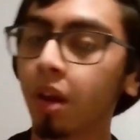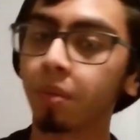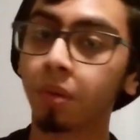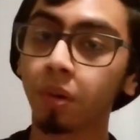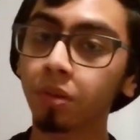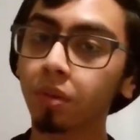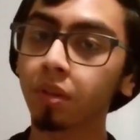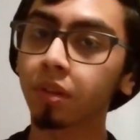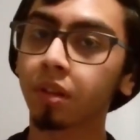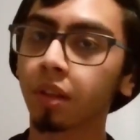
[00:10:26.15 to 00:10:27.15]
but
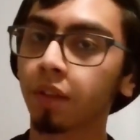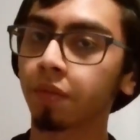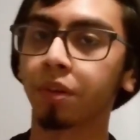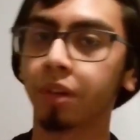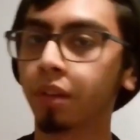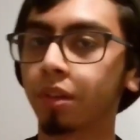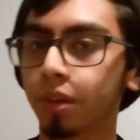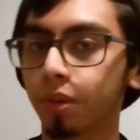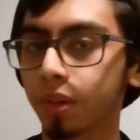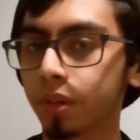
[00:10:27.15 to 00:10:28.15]
also the Left 4 Dead
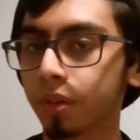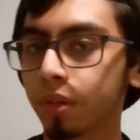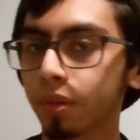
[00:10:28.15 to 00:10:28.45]
series,